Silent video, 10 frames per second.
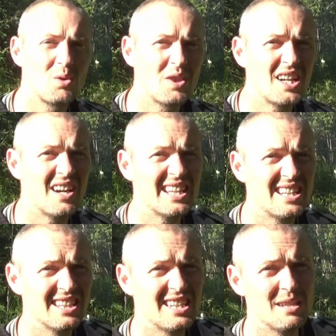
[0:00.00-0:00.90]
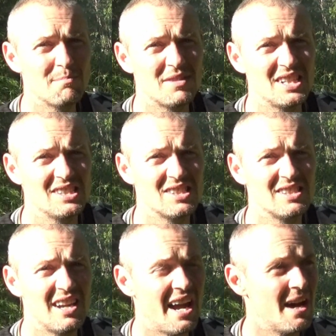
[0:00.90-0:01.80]
that I can keep these
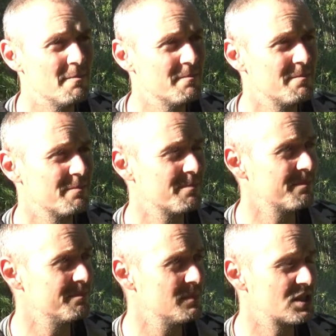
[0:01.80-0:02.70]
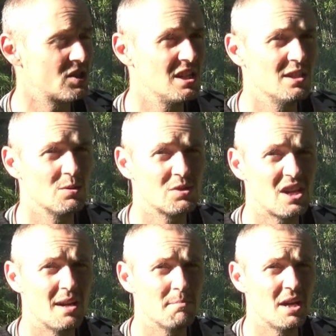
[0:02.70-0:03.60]
damn mosquitoes
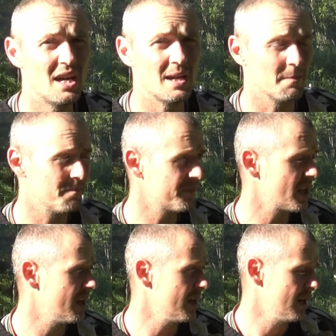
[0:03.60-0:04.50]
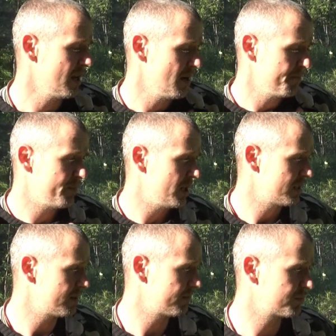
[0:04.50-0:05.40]
at bay. But
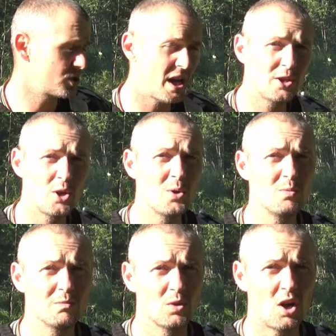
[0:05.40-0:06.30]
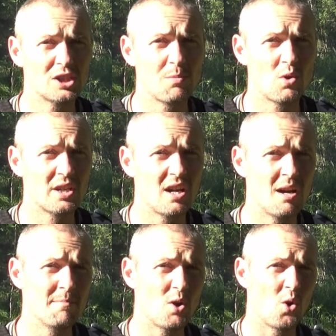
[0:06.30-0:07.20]
stay tuned, lots more to
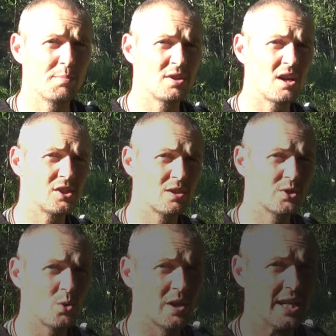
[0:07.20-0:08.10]
come. Hope you guys are enjoying